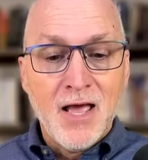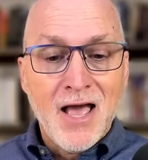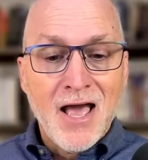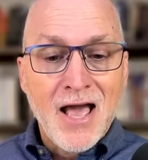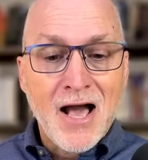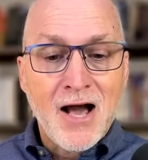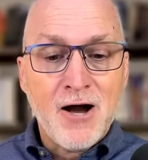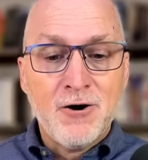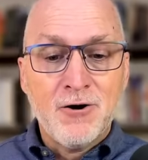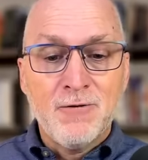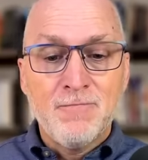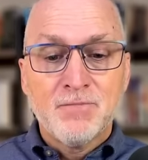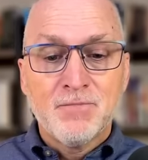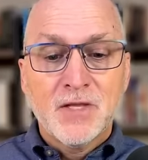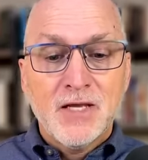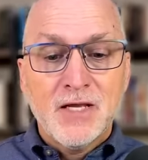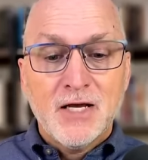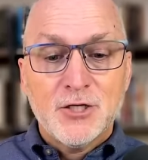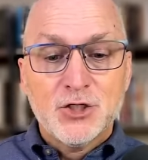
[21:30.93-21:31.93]
How
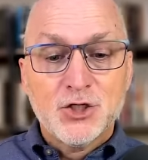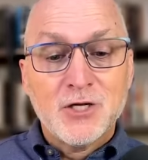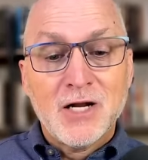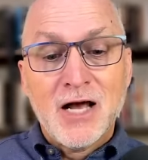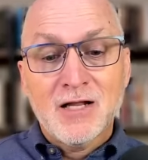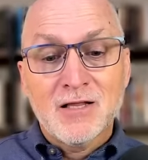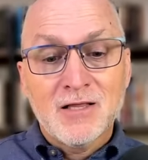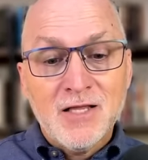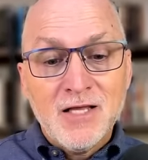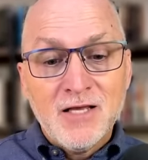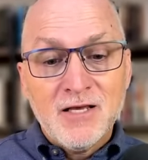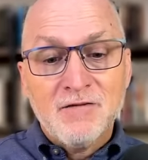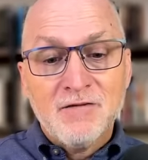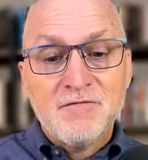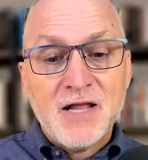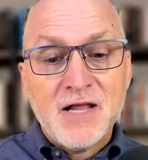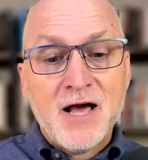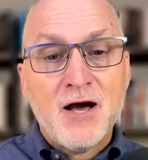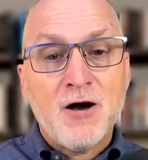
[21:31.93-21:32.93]
should I live
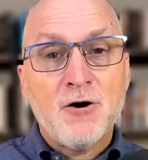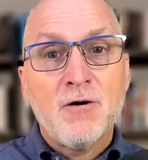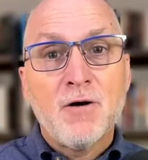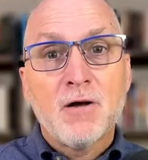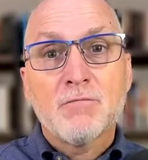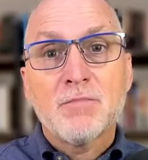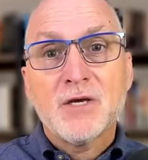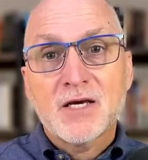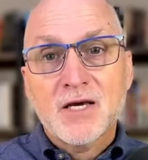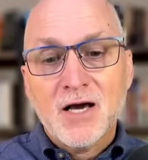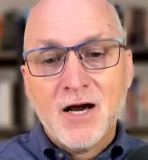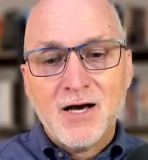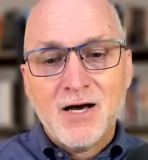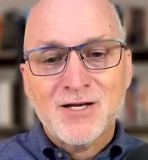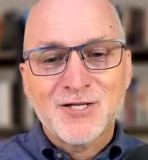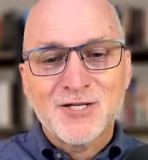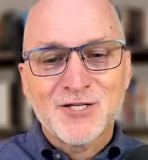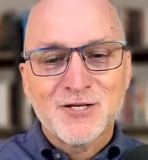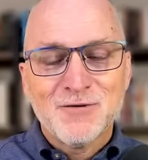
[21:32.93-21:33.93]
now
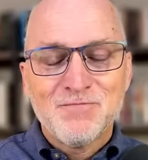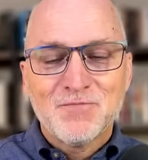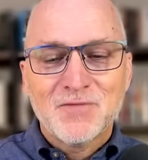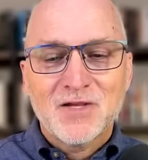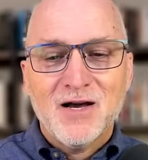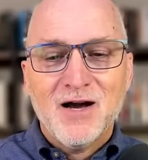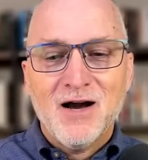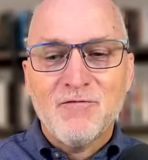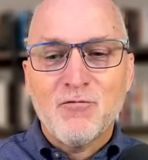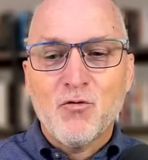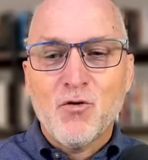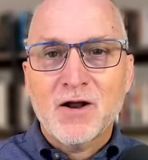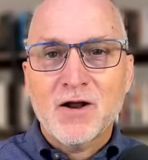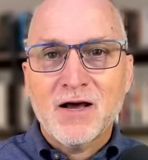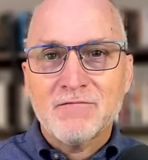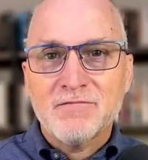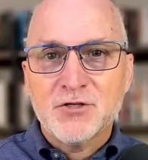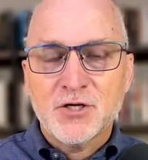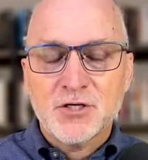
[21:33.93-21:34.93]
because of what
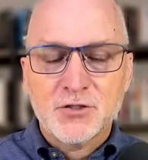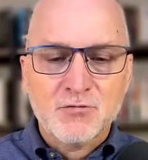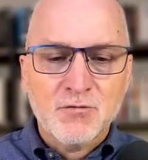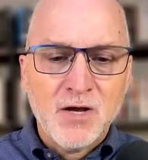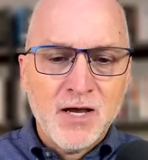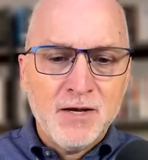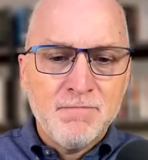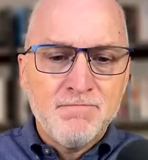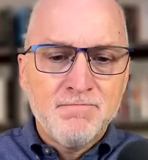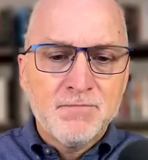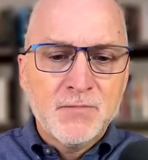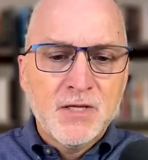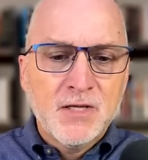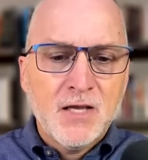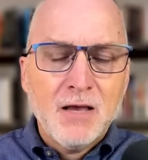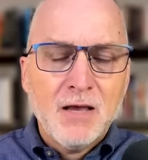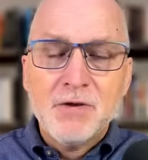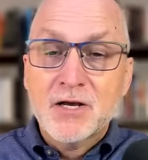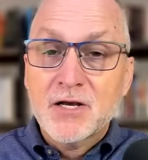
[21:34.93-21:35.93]
I've just read
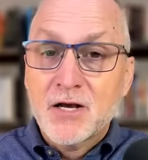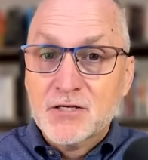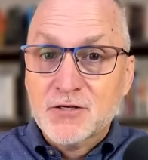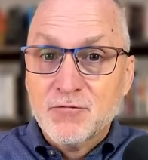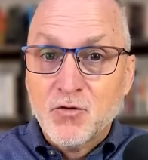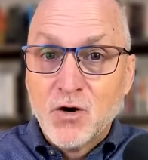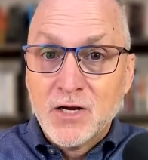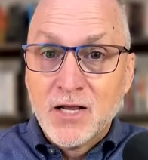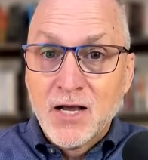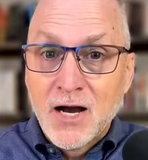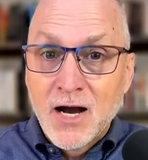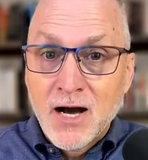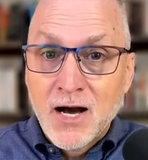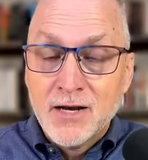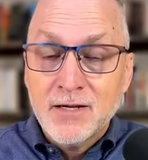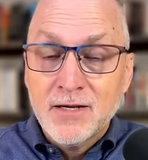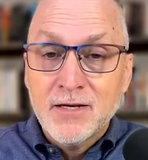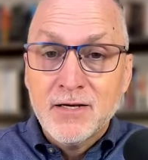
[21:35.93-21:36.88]
and because of what God